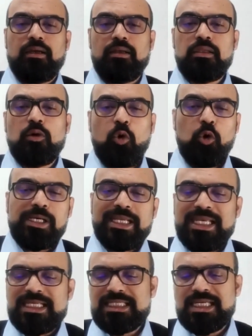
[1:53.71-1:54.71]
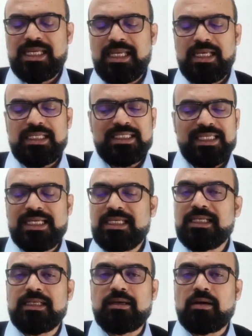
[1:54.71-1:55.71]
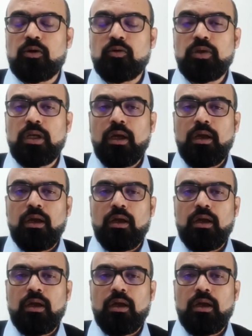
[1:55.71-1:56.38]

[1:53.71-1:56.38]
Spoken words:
the whole case taking is centered around